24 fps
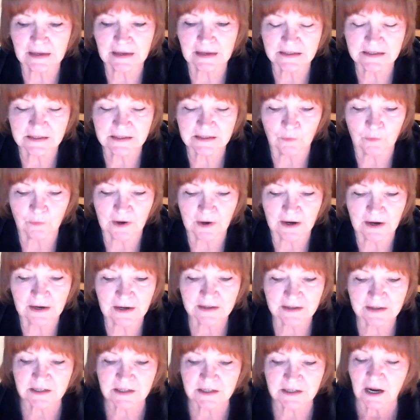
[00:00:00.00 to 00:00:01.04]
He said, "What?" And
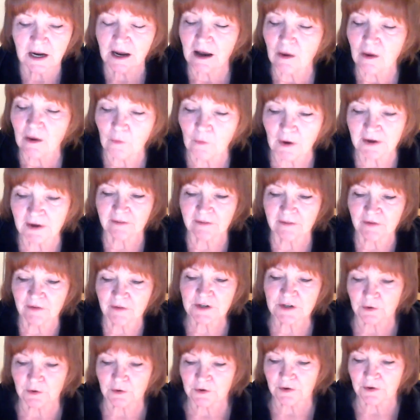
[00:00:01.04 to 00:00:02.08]
I said, "Well, I never
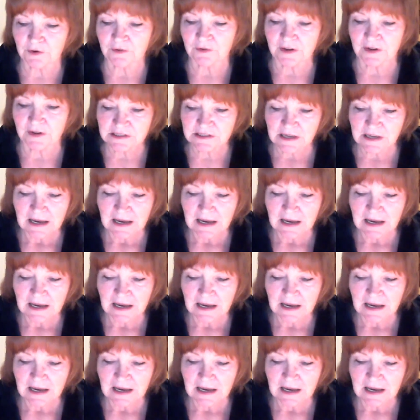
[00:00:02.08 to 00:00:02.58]
told you this."